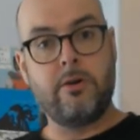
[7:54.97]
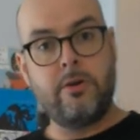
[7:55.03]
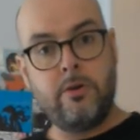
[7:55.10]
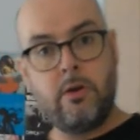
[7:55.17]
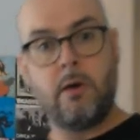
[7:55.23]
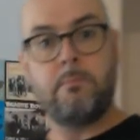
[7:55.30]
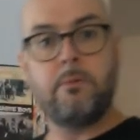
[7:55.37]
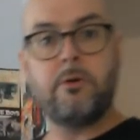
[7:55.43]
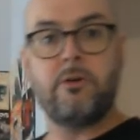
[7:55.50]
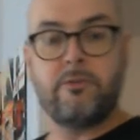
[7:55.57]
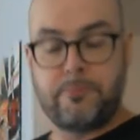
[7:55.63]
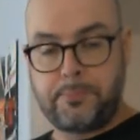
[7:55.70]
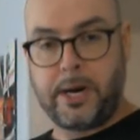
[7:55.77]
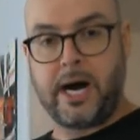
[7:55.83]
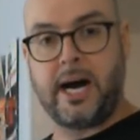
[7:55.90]
a number
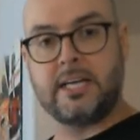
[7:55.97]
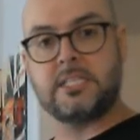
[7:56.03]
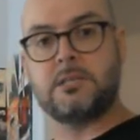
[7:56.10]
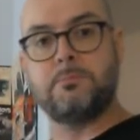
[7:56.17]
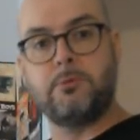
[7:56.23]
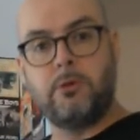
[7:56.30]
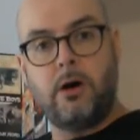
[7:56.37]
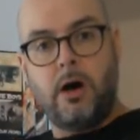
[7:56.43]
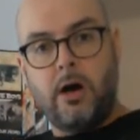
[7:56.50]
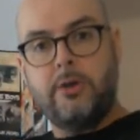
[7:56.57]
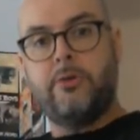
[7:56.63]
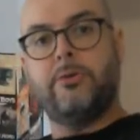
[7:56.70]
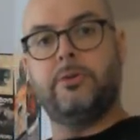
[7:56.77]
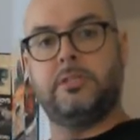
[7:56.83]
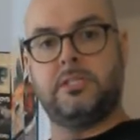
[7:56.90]
of possible
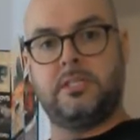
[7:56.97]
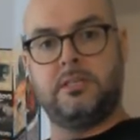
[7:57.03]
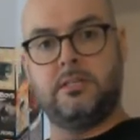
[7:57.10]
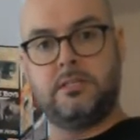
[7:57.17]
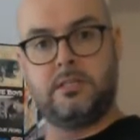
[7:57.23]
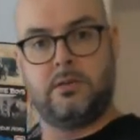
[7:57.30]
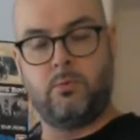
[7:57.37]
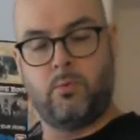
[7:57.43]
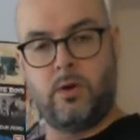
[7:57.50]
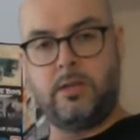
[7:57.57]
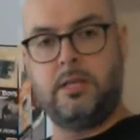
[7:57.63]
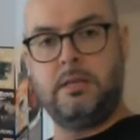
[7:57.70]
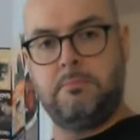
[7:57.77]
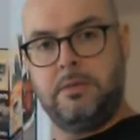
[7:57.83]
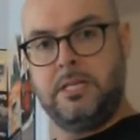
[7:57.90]
utterances. And what
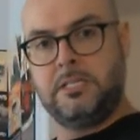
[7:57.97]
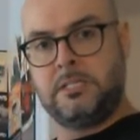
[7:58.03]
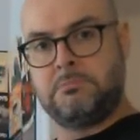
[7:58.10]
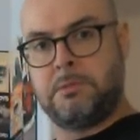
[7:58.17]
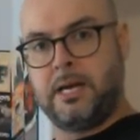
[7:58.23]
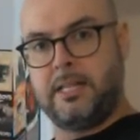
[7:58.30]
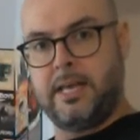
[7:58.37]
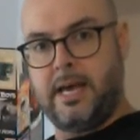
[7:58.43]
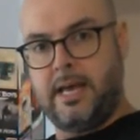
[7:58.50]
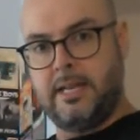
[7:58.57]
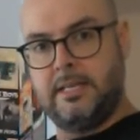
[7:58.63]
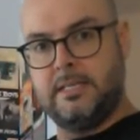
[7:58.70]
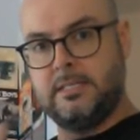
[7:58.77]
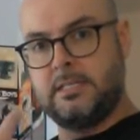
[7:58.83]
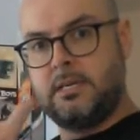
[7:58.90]
he means by
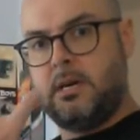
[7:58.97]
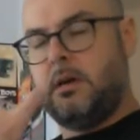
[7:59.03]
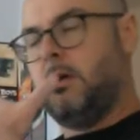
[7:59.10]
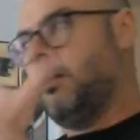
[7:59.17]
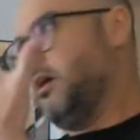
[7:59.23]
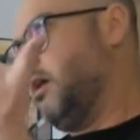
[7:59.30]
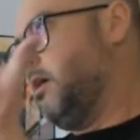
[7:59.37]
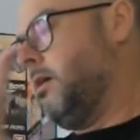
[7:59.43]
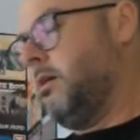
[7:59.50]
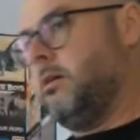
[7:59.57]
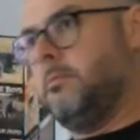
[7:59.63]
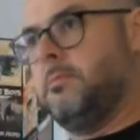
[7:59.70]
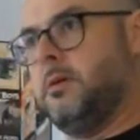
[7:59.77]
that is um,